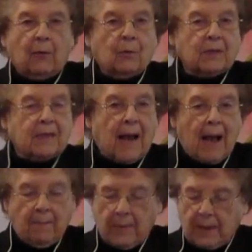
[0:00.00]
Was
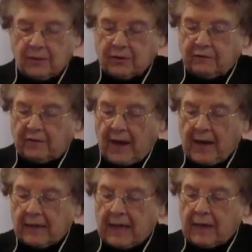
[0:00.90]
not meant to
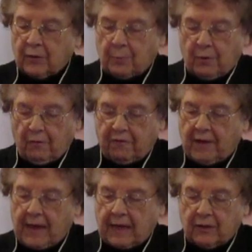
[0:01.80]
violate or
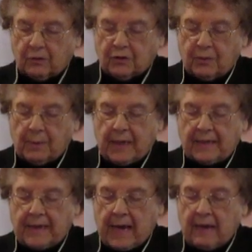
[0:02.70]
profane or to be a
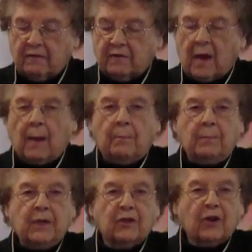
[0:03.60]
day of
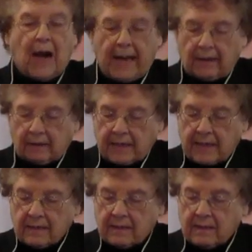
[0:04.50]
mere
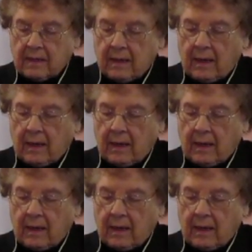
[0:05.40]
idleness,